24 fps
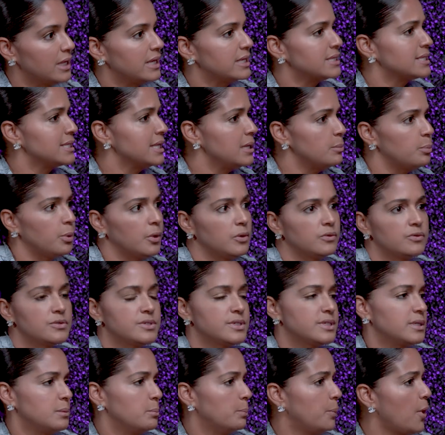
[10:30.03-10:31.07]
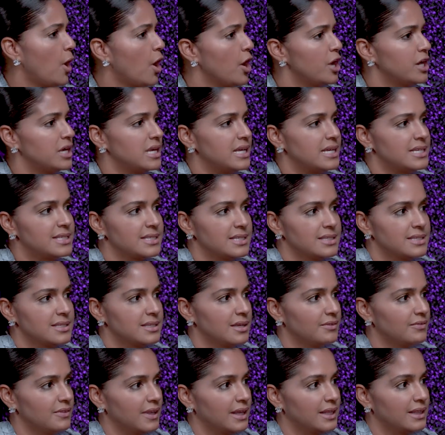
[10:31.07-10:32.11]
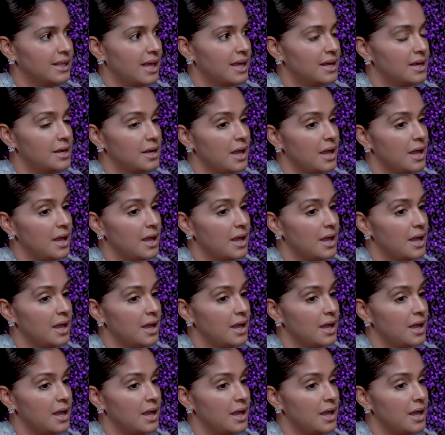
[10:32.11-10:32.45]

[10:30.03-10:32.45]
like sleepovers and parties and stuff like that.